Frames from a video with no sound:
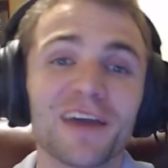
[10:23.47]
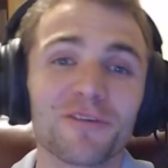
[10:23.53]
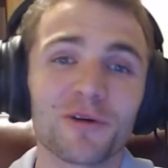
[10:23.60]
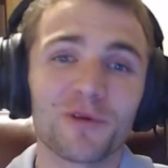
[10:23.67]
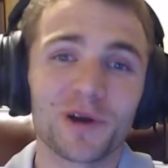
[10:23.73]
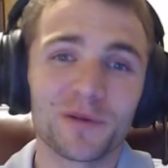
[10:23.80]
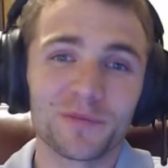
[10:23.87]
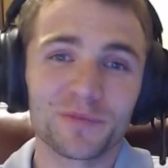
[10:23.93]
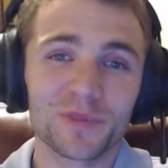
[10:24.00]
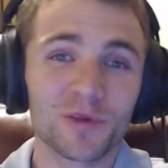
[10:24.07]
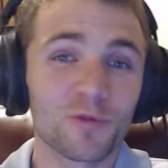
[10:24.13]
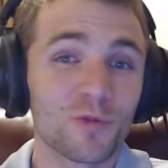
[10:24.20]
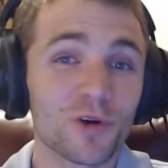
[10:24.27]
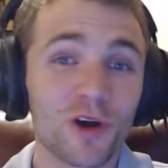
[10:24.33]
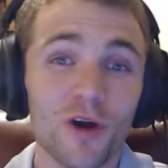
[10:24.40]
everyone,
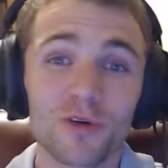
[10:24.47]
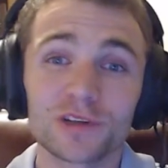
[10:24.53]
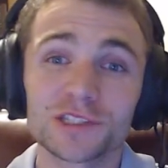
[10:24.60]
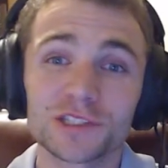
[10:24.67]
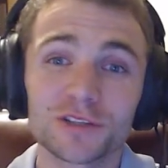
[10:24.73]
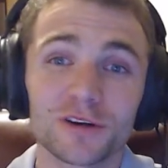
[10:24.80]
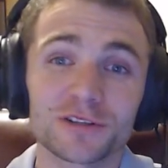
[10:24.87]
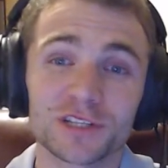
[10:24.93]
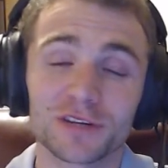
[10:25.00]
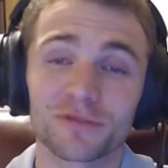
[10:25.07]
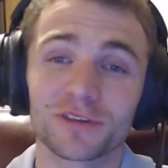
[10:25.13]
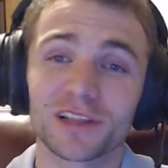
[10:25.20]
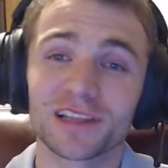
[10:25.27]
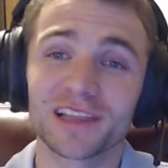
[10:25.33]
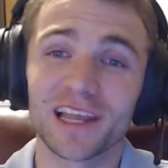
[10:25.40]
we're always searching for
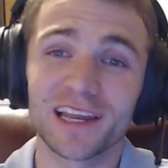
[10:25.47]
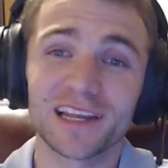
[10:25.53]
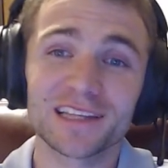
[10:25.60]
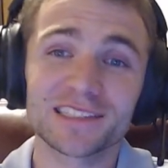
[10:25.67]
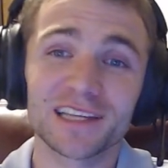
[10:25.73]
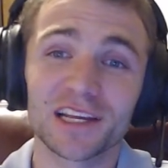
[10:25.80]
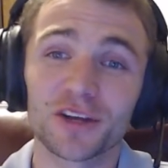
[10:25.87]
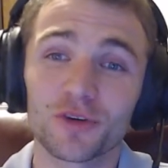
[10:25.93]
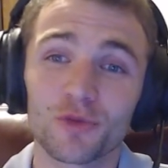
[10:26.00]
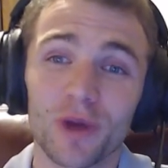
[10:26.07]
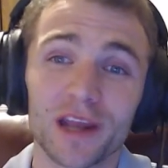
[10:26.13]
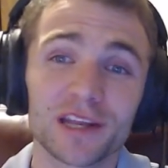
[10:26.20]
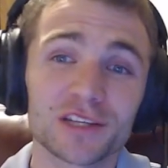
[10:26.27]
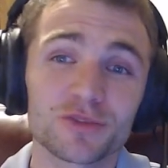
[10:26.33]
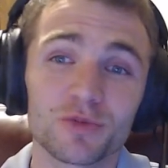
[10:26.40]
the latest and
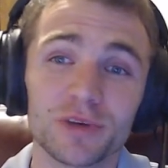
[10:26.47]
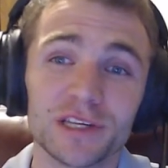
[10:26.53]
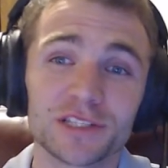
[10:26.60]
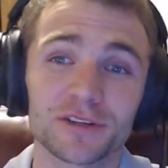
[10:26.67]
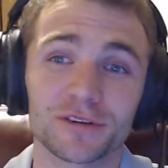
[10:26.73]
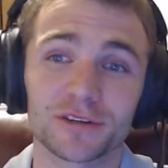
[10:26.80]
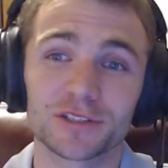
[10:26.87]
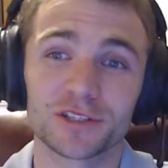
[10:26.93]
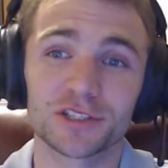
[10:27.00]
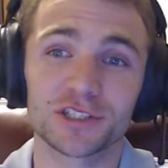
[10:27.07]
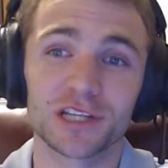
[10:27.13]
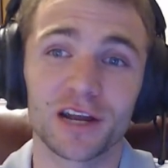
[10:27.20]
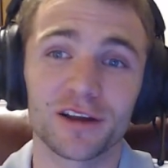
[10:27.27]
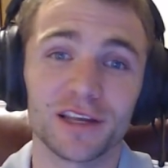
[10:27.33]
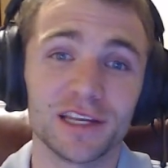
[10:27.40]
greatest research to
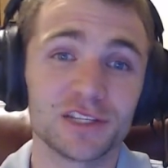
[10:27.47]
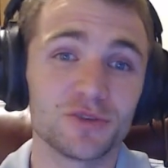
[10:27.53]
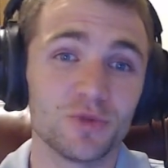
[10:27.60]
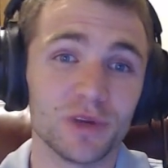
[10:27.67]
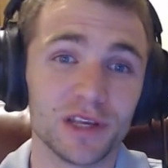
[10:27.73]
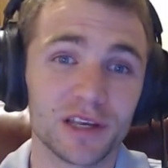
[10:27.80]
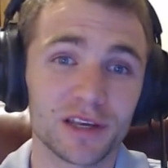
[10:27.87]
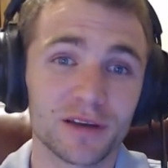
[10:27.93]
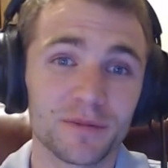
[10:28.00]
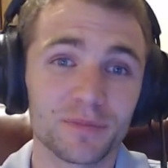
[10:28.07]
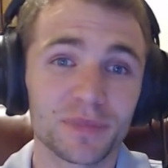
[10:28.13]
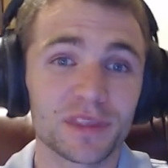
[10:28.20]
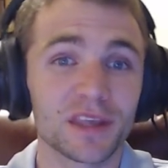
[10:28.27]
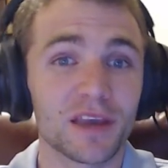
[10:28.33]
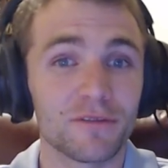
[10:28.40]
share each week.
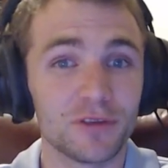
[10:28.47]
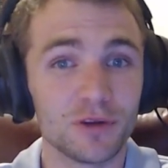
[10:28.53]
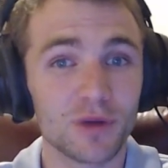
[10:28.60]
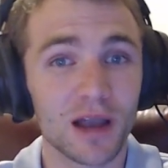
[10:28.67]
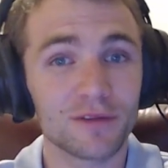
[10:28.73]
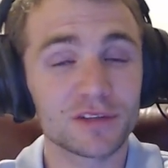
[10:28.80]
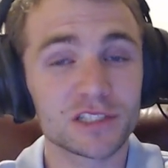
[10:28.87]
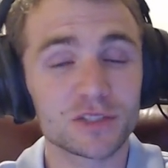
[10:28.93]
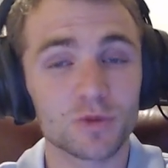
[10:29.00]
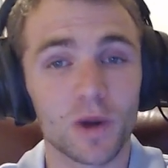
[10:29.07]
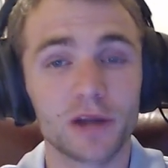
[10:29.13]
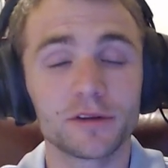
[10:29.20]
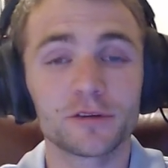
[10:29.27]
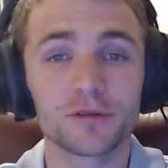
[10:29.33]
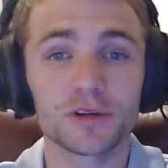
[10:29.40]
If you have a swine
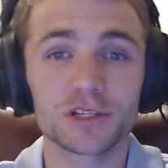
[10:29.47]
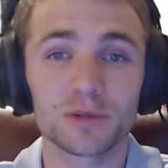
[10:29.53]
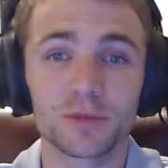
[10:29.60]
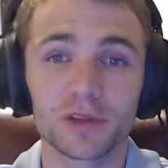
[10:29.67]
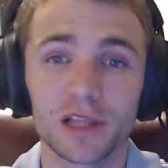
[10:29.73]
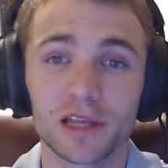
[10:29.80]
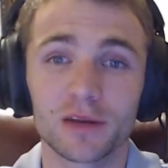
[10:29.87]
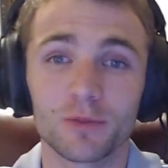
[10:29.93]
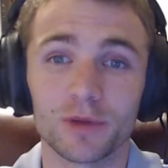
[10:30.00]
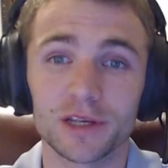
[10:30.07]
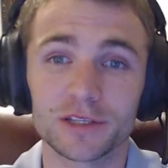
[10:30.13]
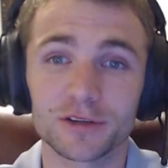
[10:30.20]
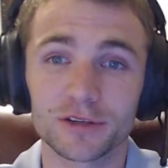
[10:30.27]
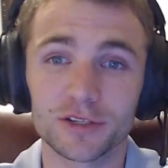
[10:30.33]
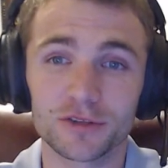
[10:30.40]
nutrition related
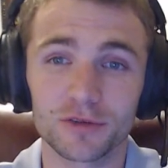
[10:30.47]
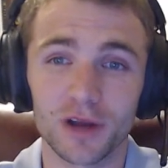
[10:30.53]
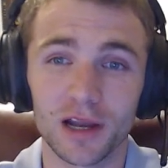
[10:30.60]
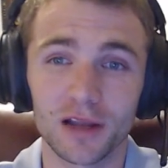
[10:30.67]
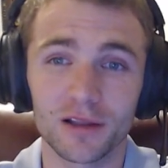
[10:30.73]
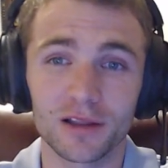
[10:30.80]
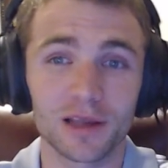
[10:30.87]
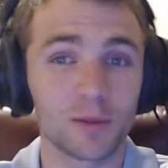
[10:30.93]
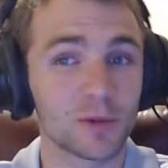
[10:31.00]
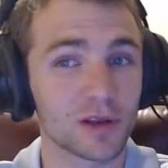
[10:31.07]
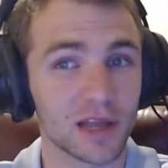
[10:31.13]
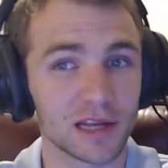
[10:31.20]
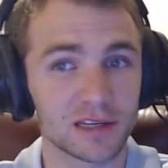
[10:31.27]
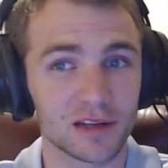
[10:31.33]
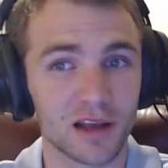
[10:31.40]
research trial and would
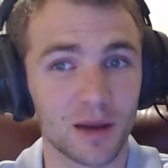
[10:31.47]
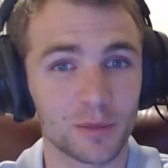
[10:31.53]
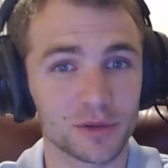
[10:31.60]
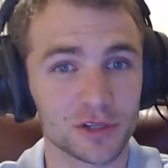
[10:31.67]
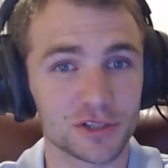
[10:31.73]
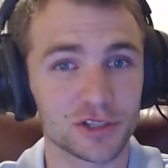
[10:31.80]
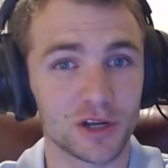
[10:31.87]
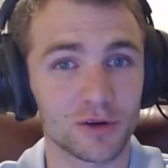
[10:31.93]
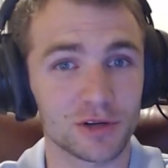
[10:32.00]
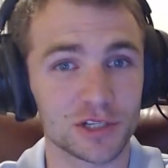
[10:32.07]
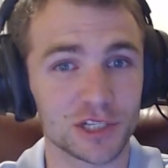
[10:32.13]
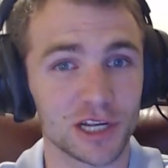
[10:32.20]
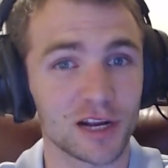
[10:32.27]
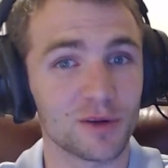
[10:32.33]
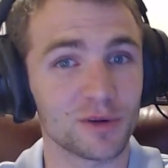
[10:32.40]
like to come on the show and
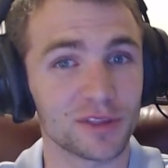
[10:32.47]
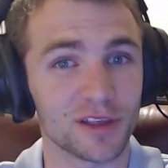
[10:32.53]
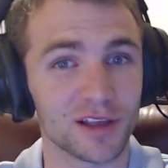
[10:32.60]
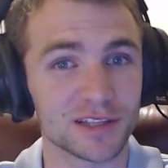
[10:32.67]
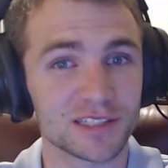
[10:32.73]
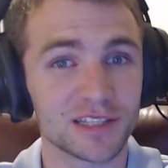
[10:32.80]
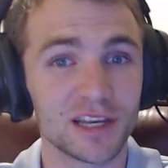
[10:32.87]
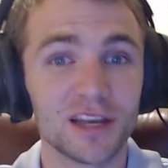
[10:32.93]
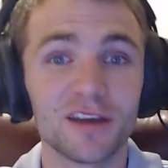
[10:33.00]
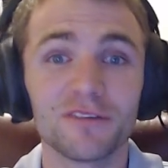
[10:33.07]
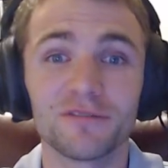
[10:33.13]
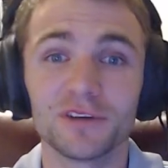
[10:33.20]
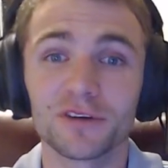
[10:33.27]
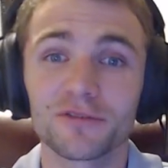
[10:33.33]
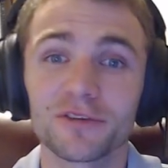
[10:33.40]
share it with us,
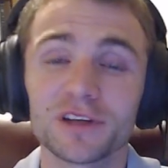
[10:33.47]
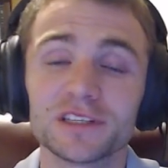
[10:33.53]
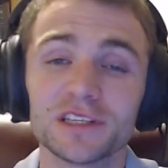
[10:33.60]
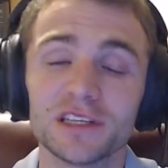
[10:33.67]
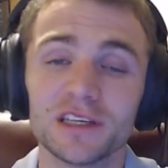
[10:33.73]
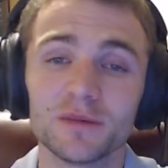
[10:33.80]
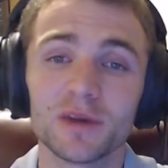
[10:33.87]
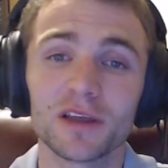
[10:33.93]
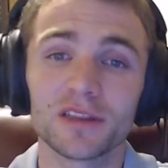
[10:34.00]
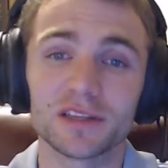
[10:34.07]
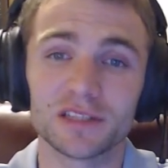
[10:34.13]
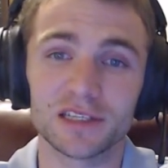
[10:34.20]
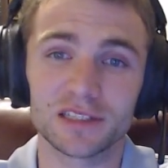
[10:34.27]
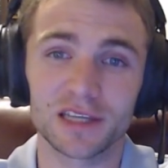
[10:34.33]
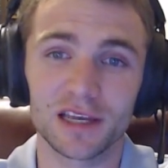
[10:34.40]
feel free to email the
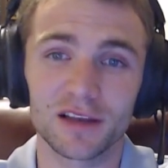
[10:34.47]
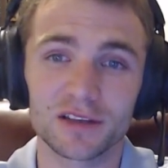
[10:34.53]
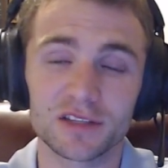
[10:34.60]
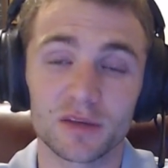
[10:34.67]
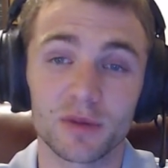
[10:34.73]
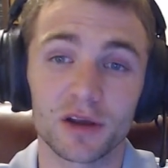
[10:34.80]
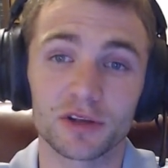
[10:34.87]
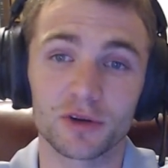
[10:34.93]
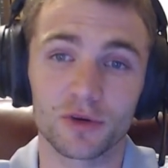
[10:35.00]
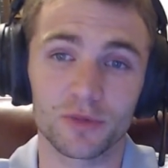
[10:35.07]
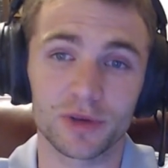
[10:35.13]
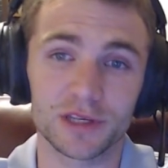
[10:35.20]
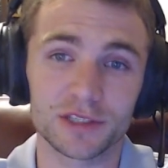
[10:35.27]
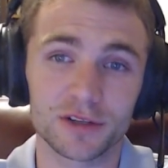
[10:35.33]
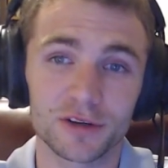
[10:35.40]
details about your
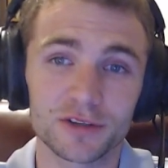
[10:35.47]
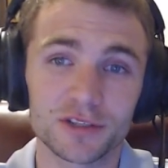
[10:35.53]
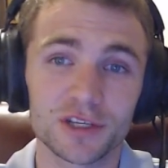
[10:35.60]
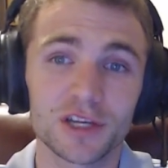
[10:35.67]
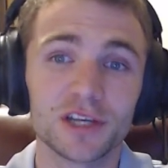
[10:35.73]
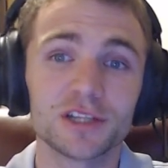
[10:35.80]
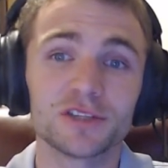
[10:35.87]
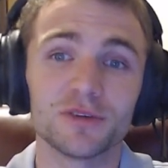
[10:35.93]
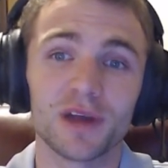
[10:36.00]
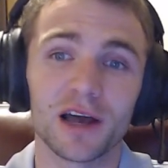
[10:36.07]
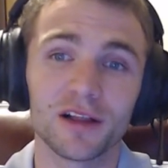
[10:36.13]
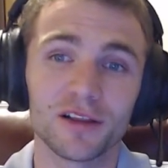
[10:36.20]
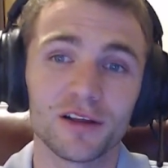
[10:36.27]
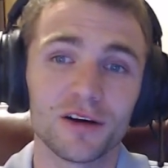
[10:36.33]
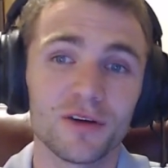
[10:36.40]
research to
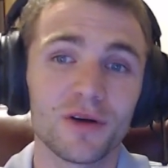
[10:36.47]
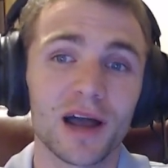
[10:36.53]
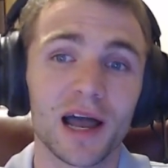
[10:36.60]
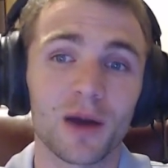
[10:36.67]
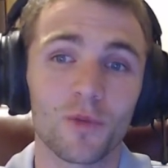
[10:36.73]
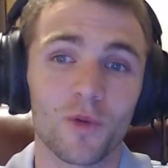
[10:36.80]
hello at